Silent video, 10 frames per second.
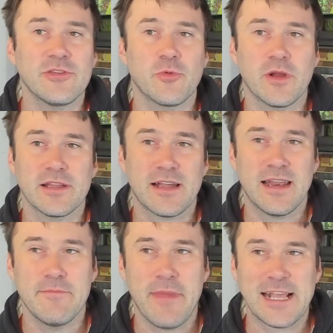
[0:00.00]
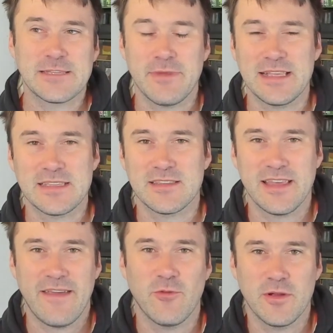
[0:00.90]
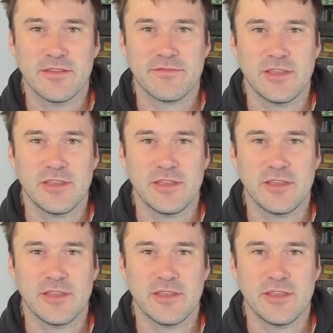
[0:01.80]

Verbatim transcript: and you want to kind of maximize it so that everyone